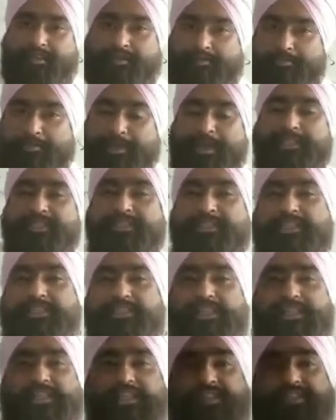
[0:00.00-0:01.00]
My
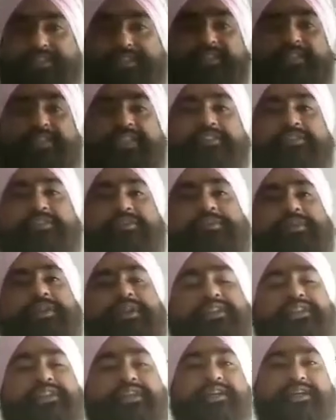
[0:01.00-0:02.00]
suggestion is never
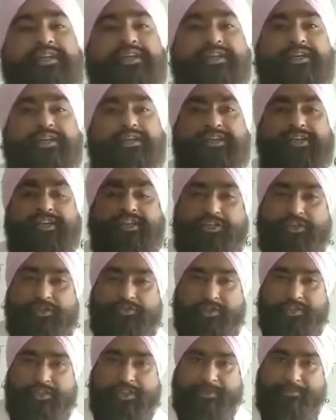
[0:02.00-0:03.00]
break the connection
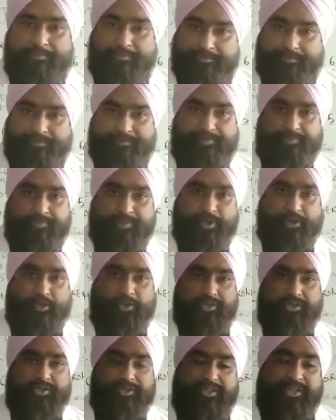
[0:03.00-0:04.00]
with them,
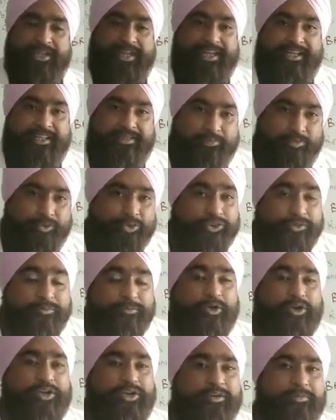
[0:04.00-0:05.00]
because they are the most
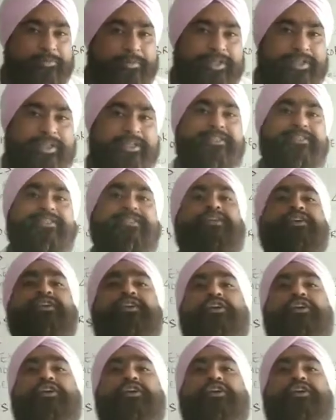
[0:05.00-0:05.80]
important pillars